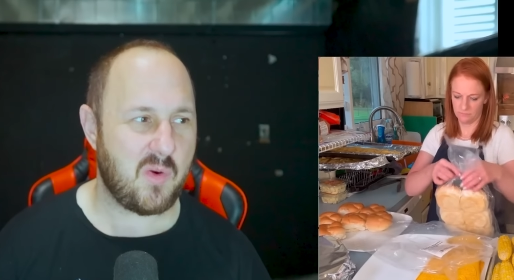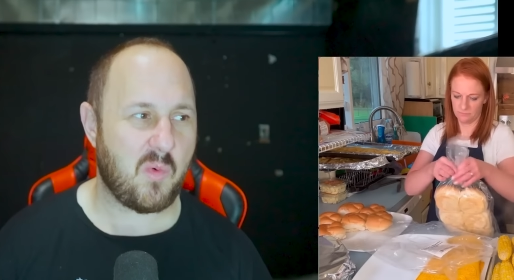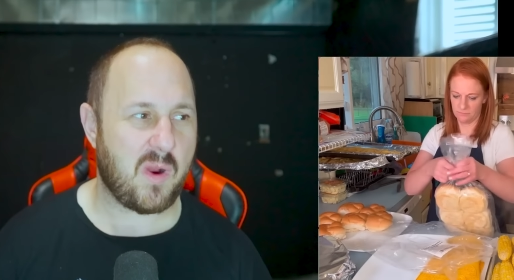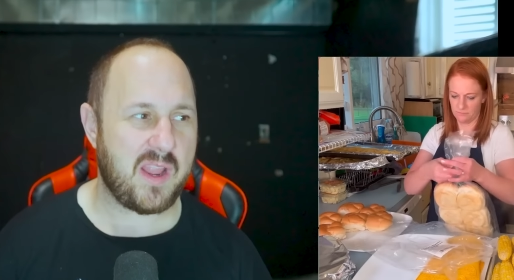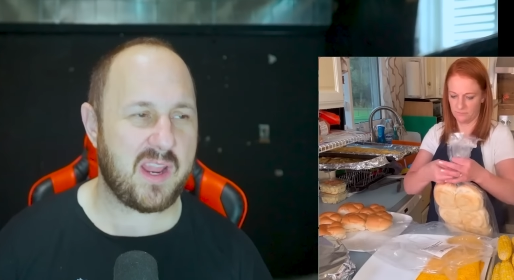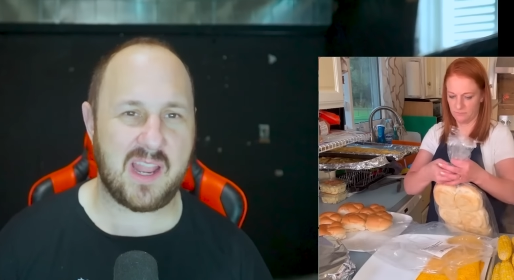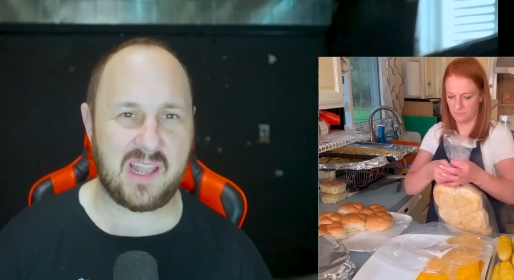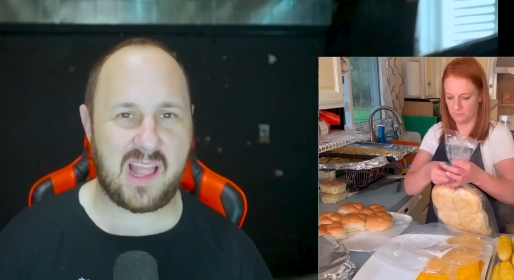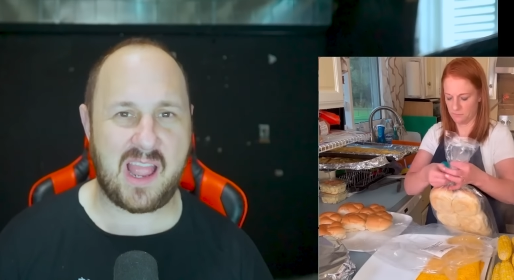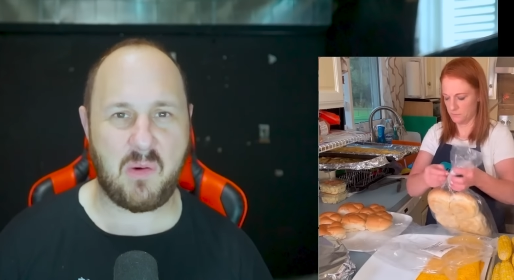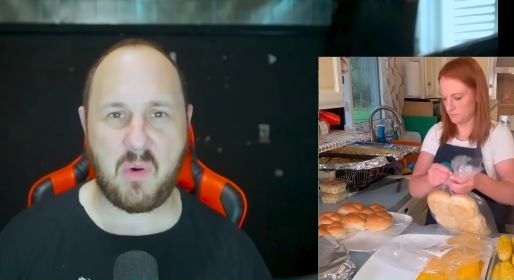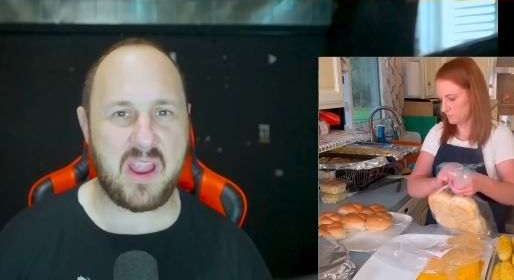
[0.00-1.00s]
Speaker 1: Why you gotta
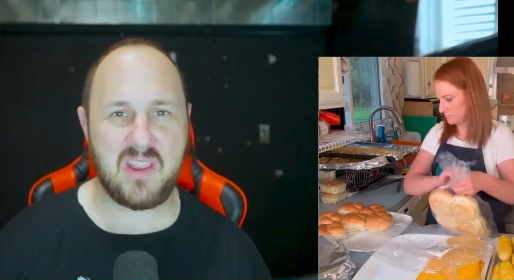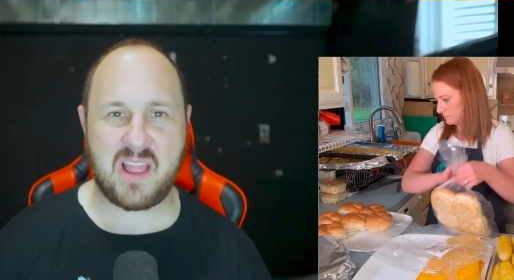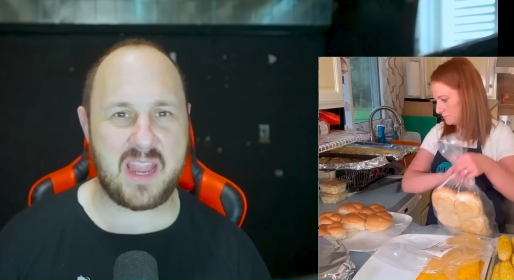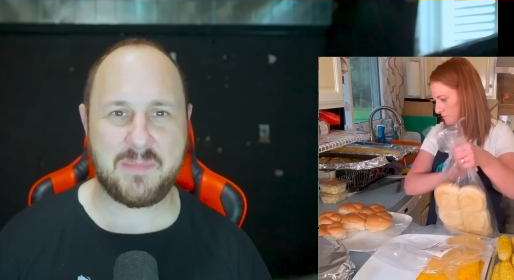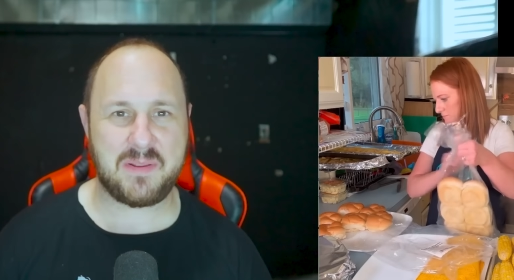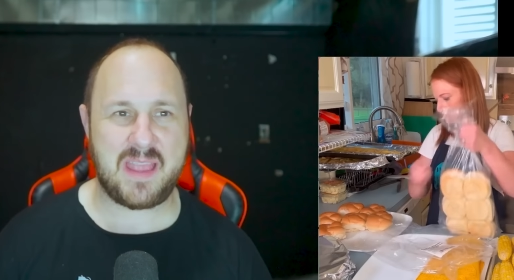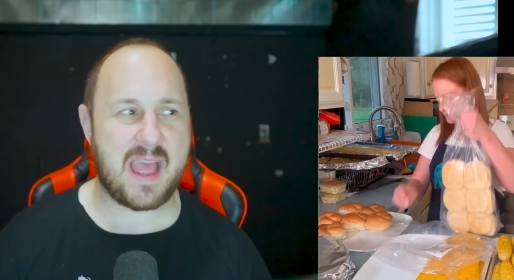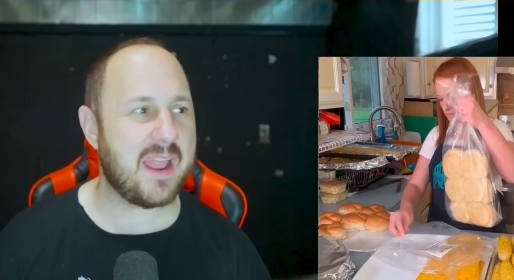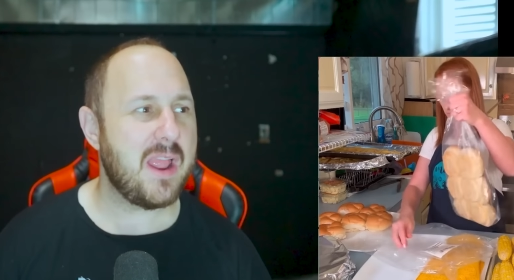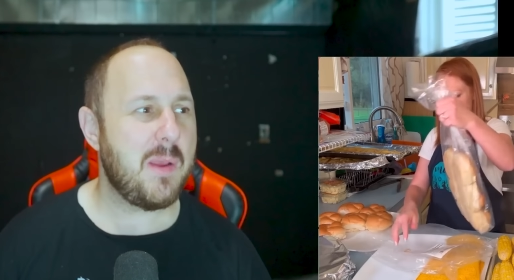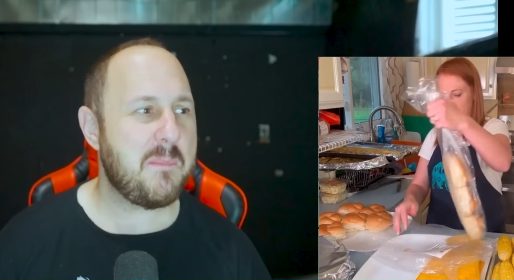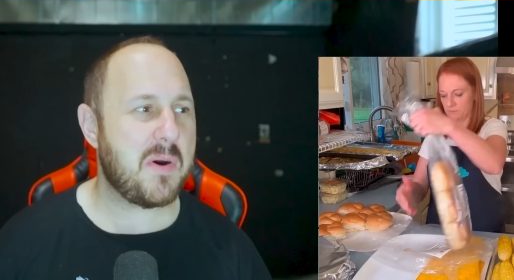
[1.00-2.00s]
lie? Why are you lying about that?
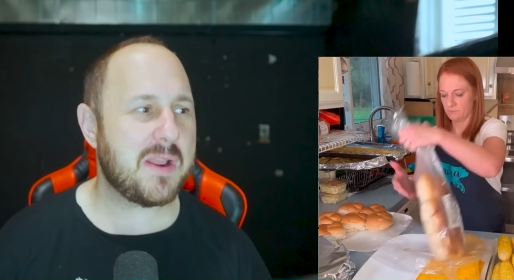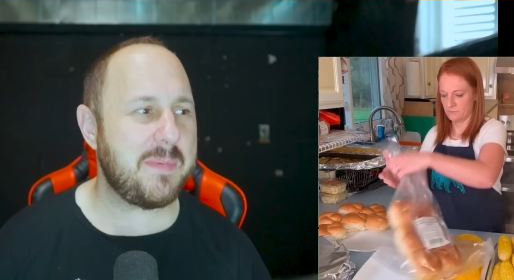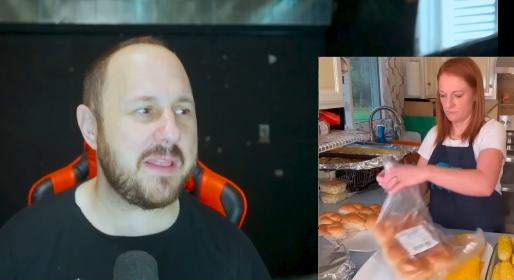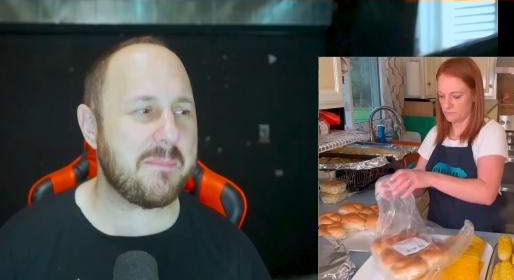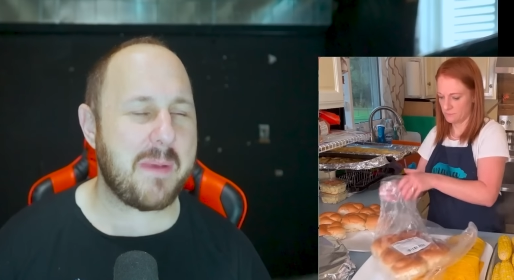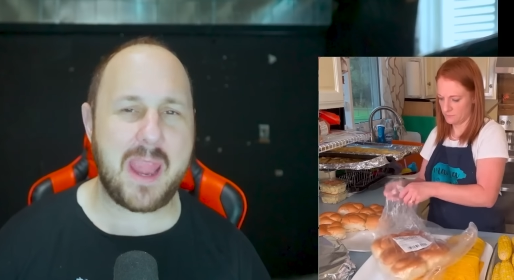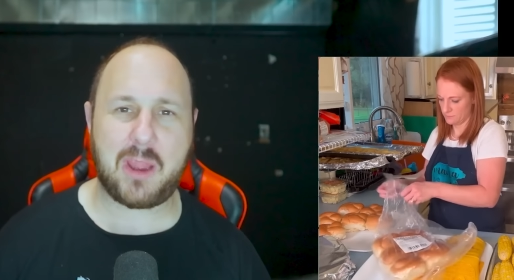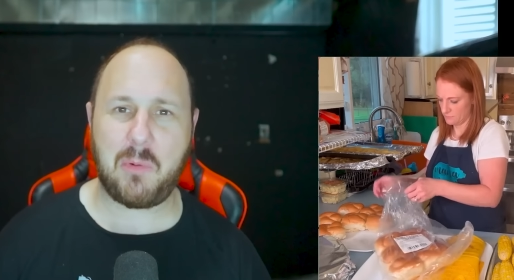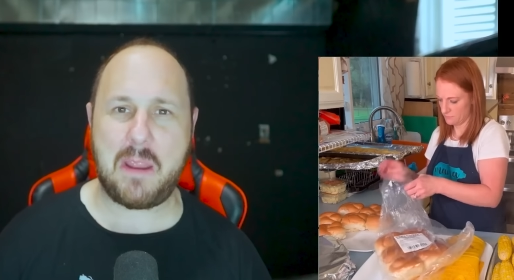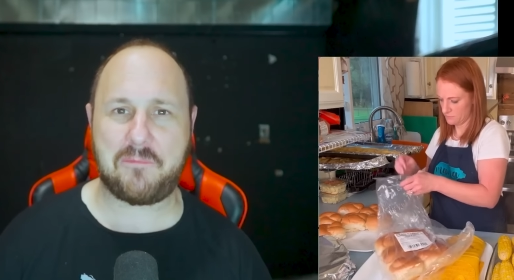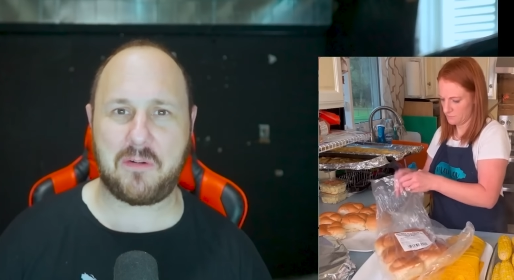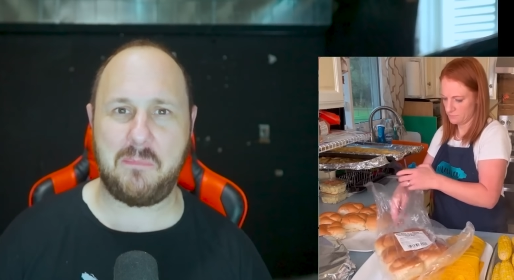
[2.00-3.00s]
Put them in the
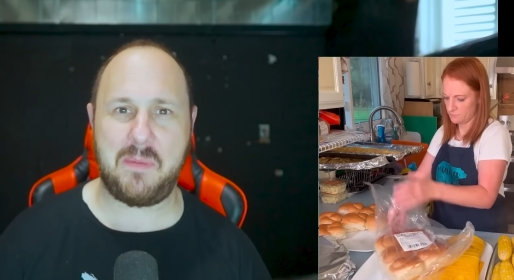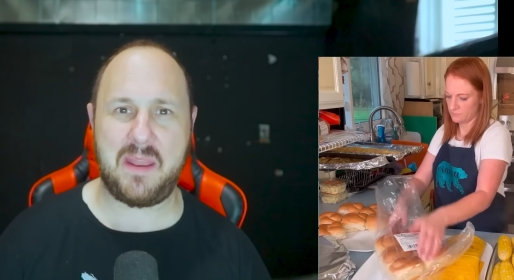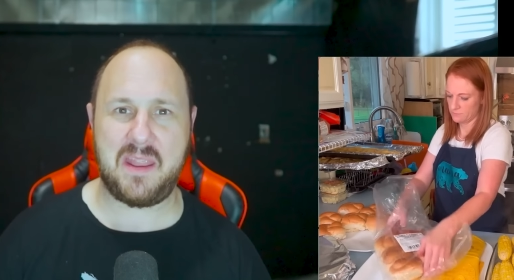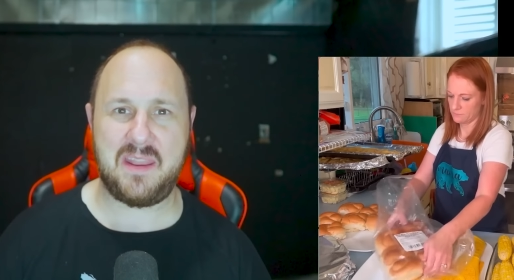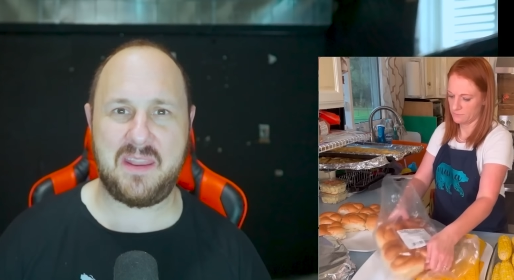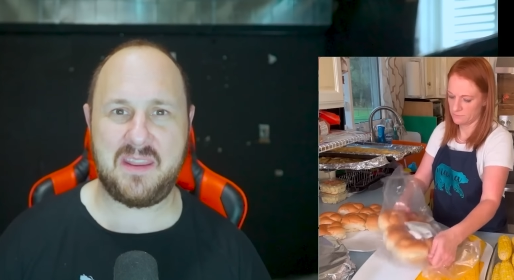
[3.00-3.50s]
microwave for a minute.